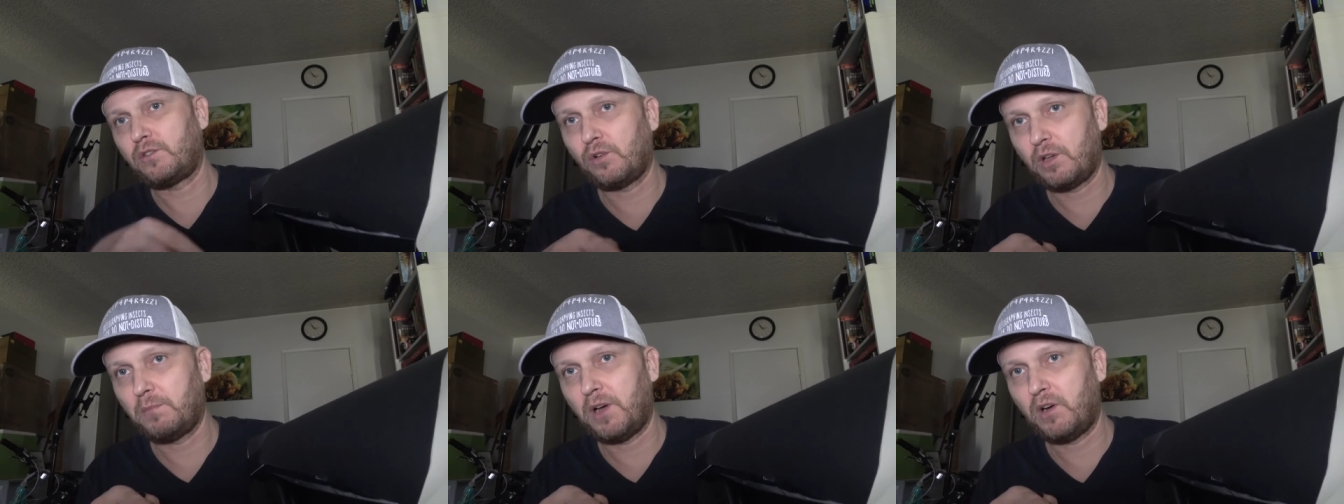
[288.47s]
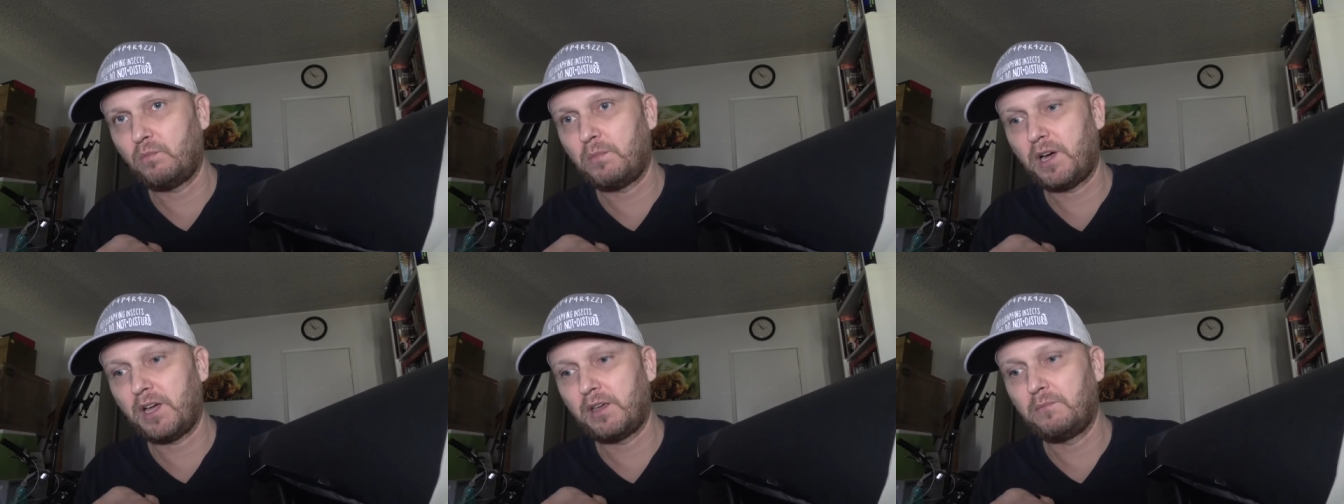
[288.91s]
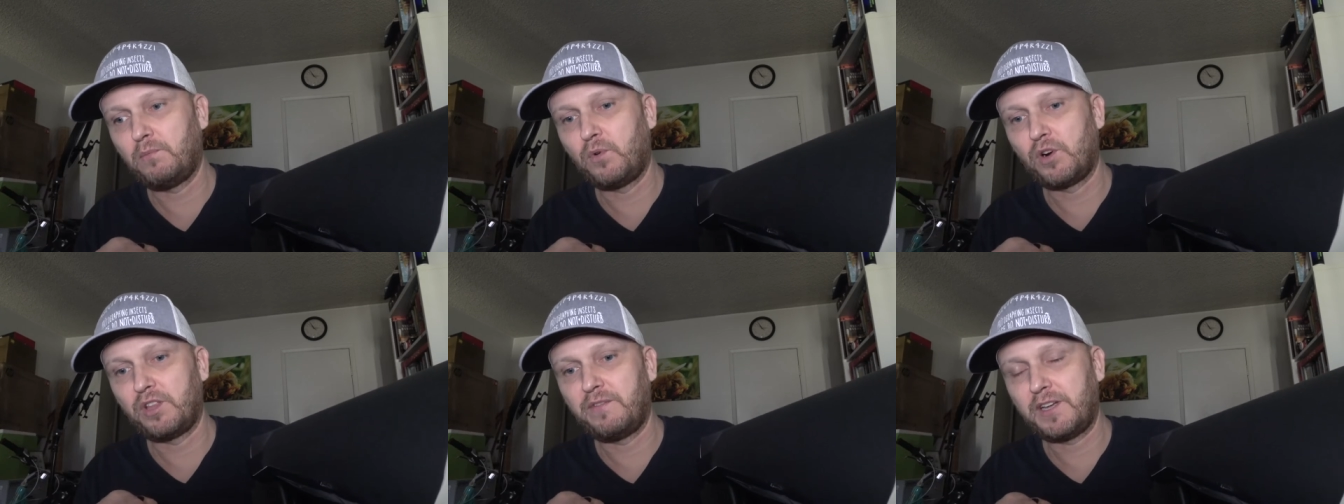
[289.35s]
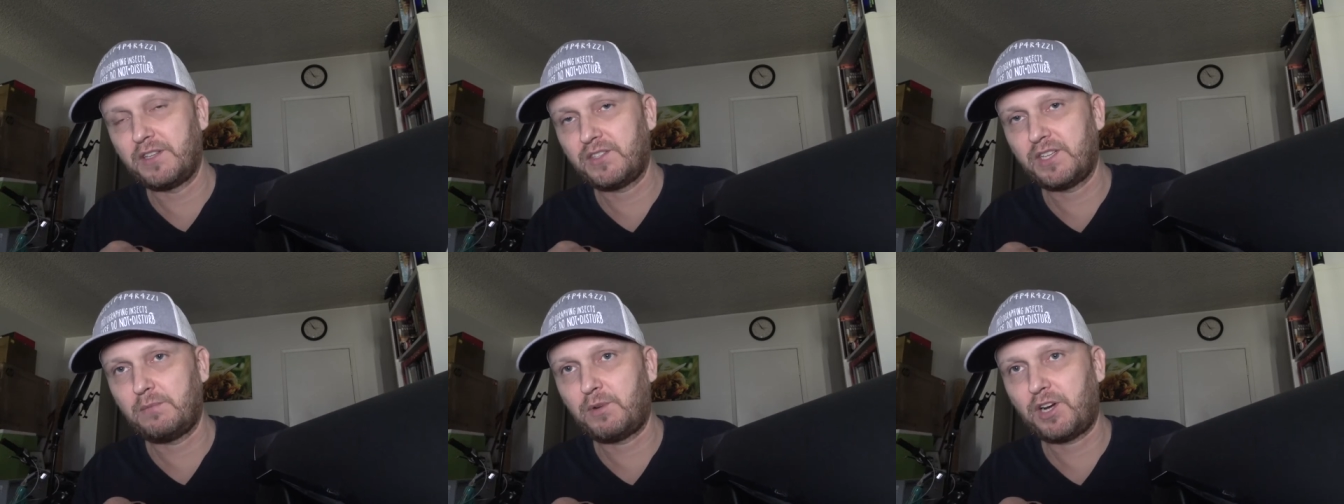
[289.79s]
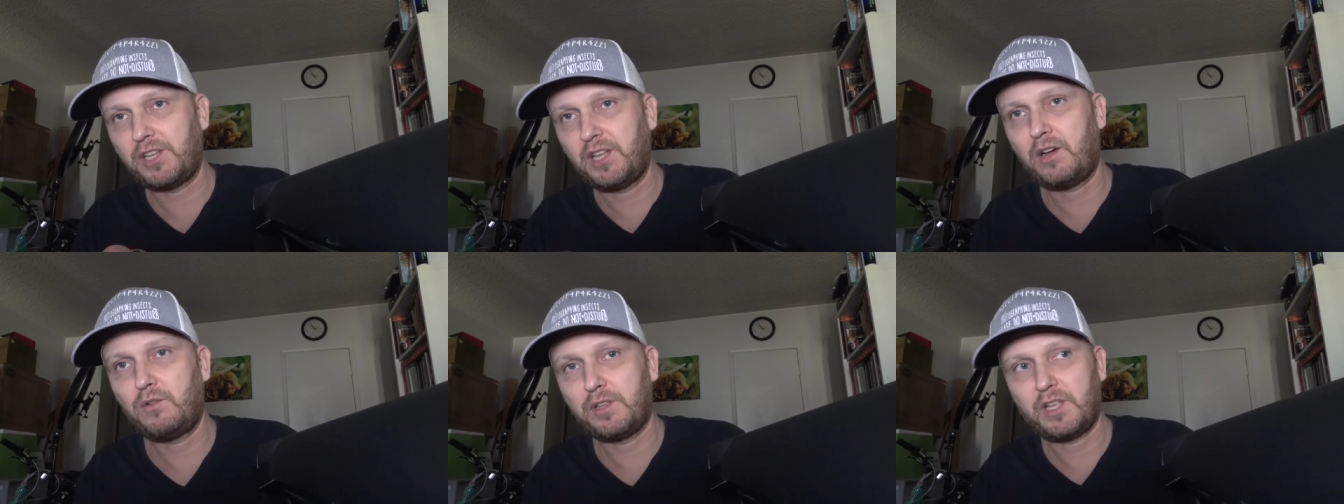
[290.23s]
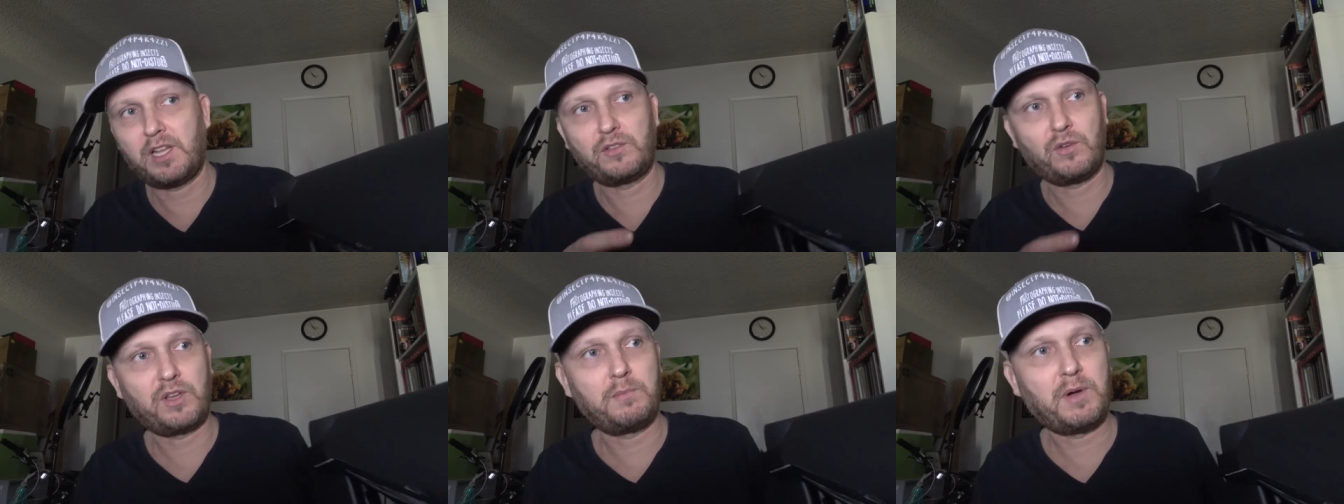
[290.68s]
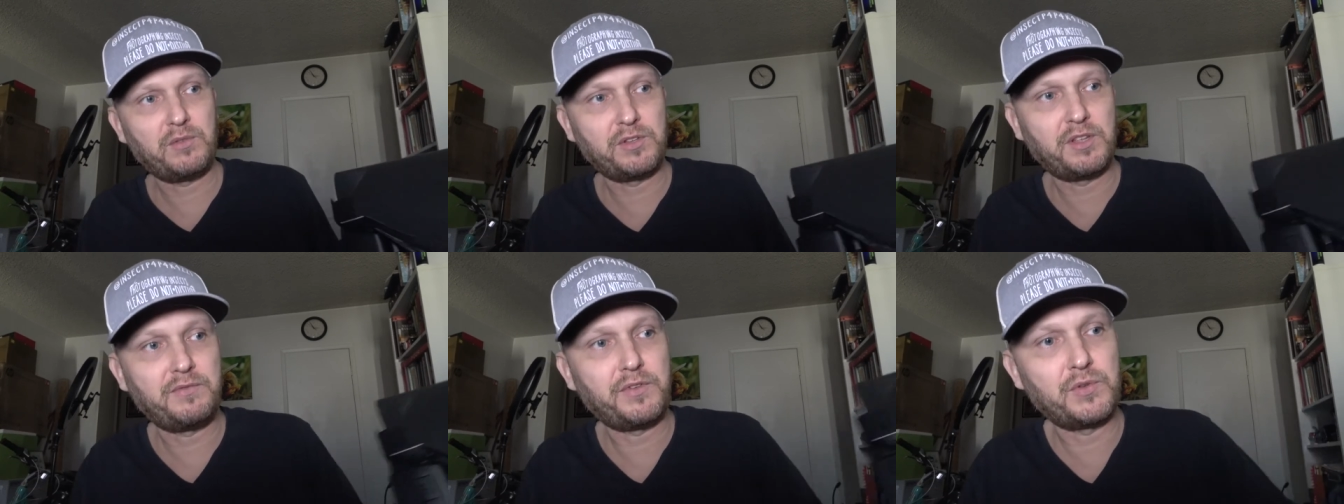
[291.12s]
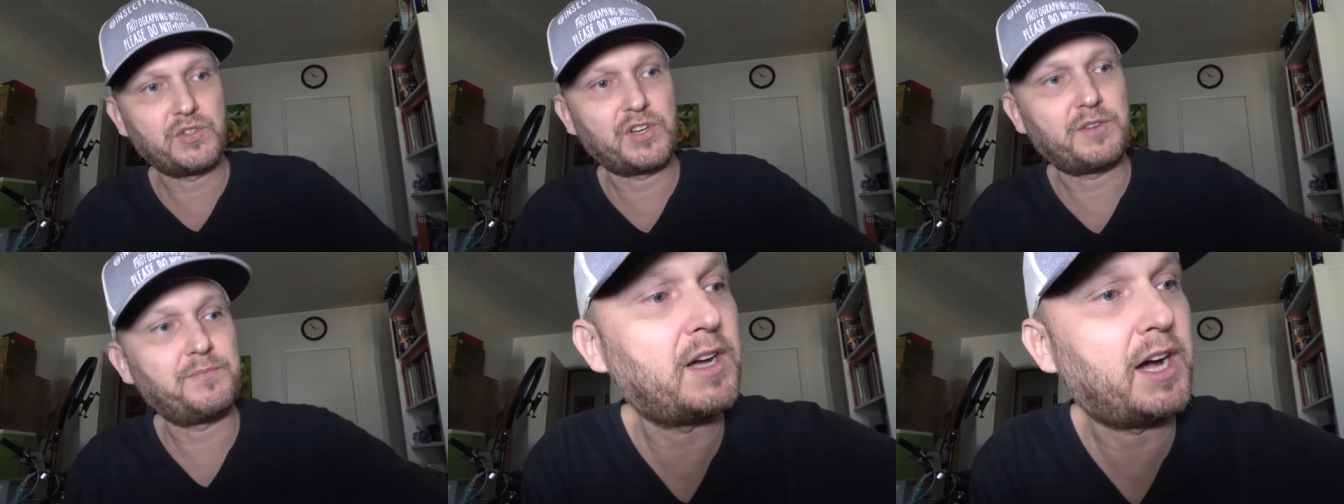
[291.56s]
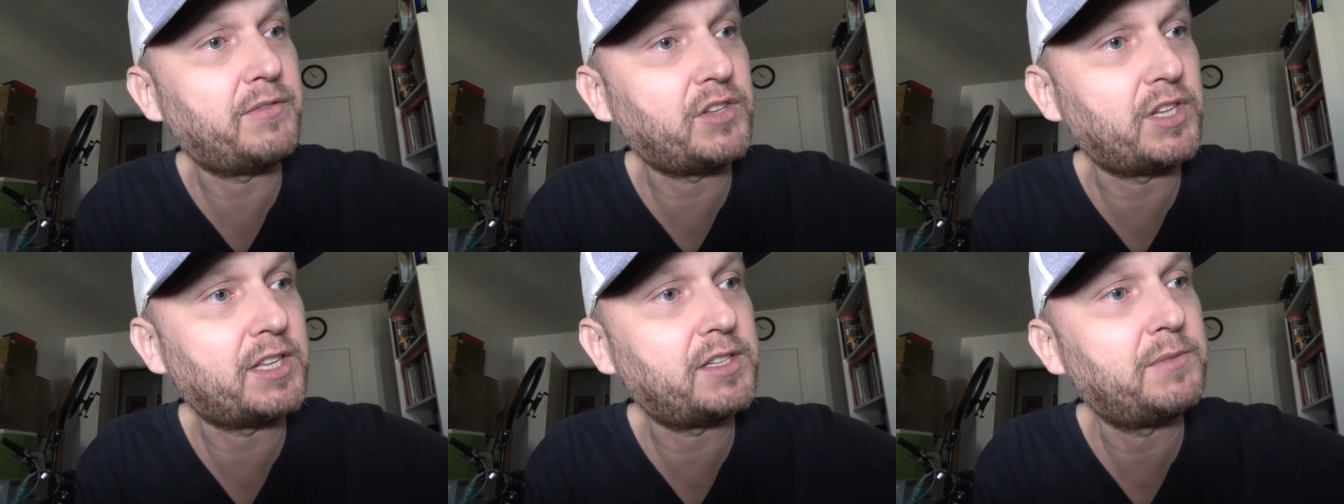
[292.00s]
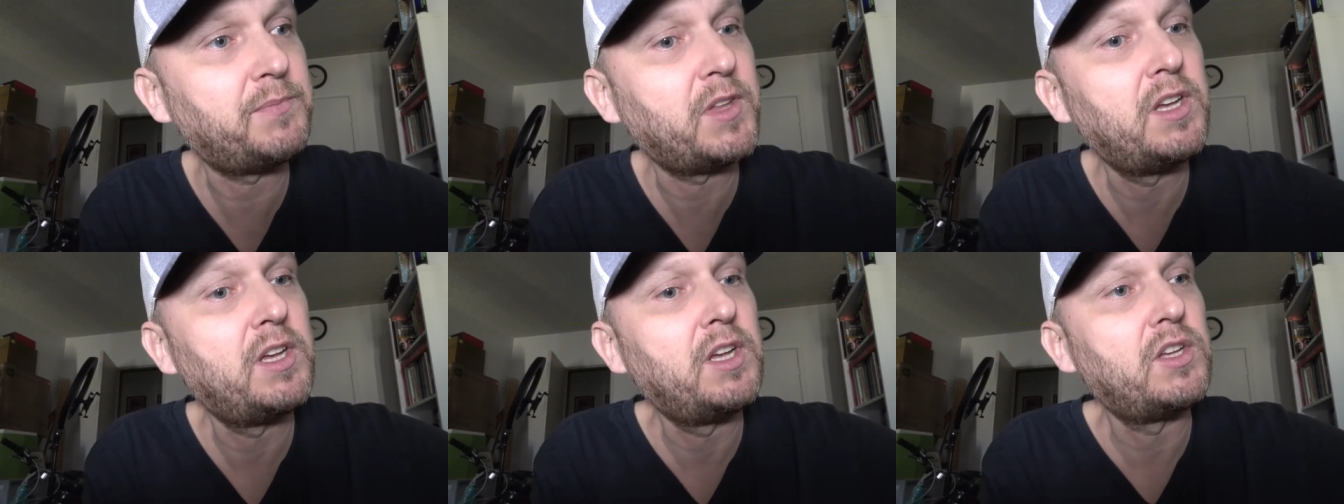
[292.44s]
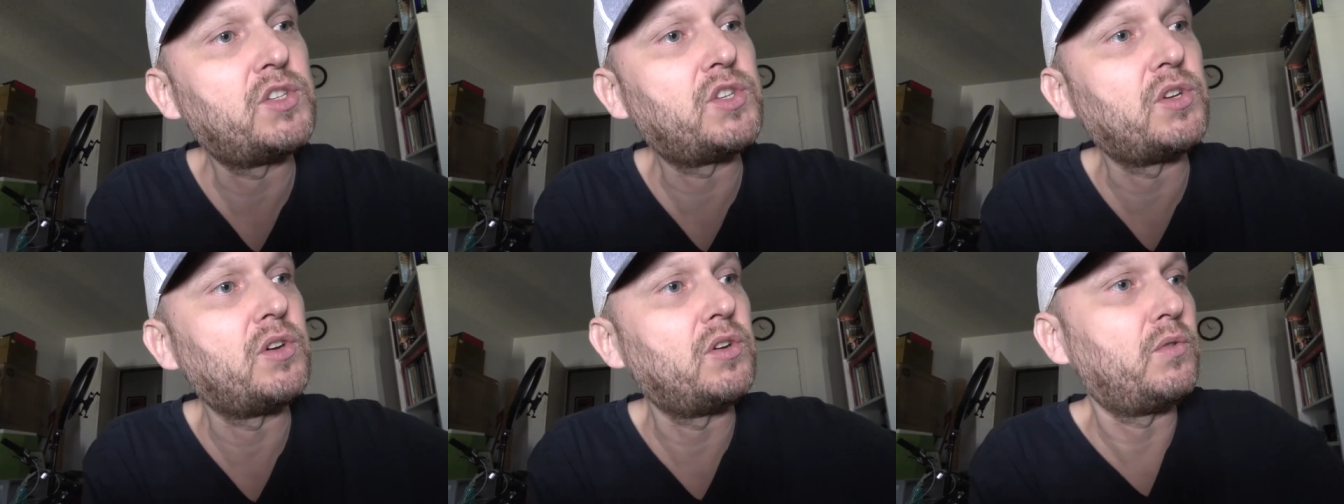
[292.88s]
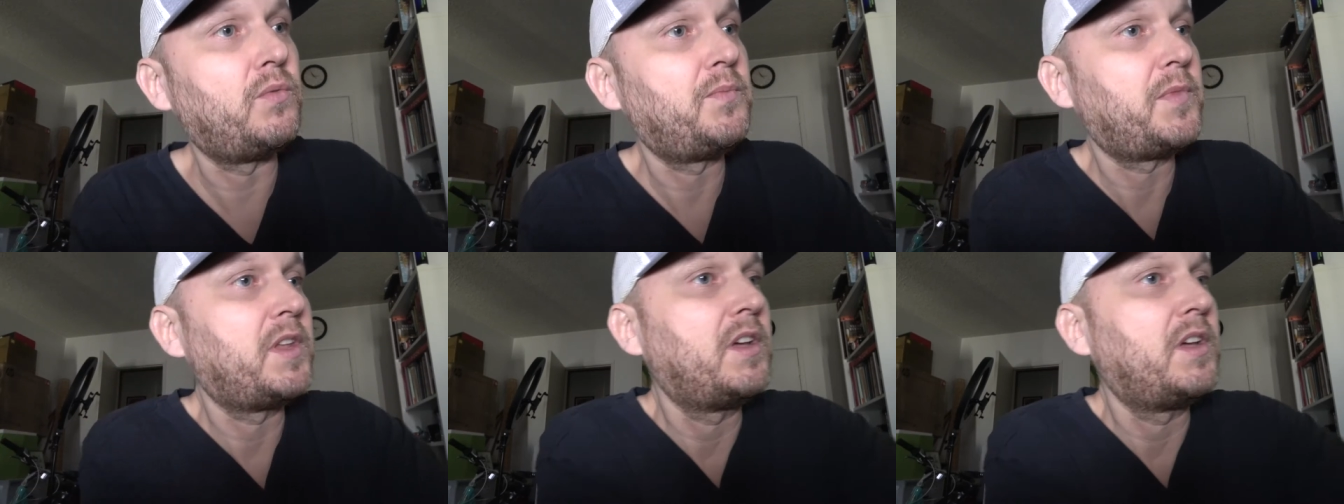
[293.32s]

talk about my more advanced setup right now and i'll talk about the diffuser after that so